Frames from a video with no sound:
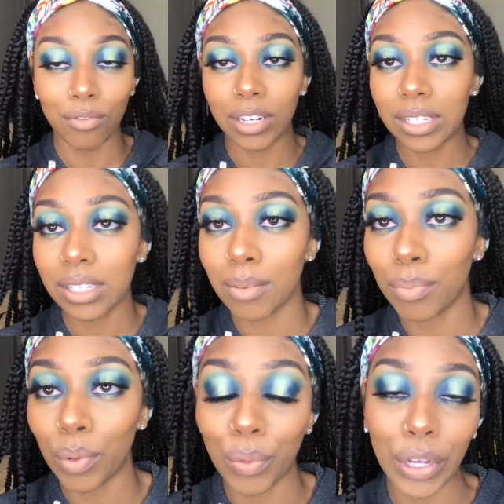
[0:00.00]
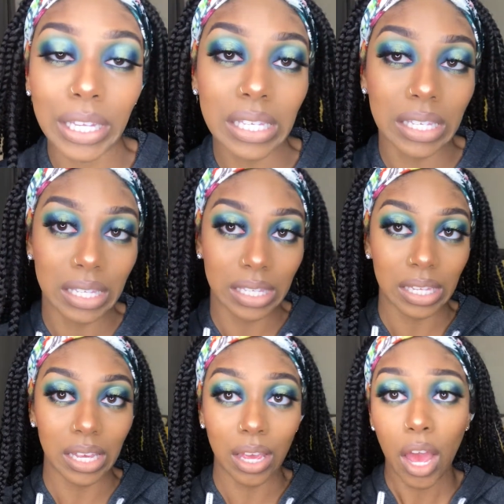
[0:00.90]
Real simple, real
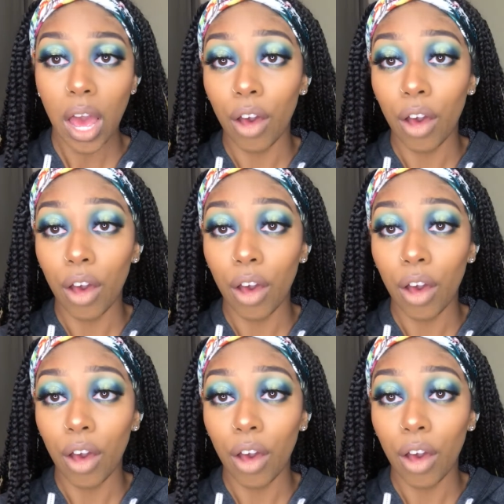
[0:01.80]
easy.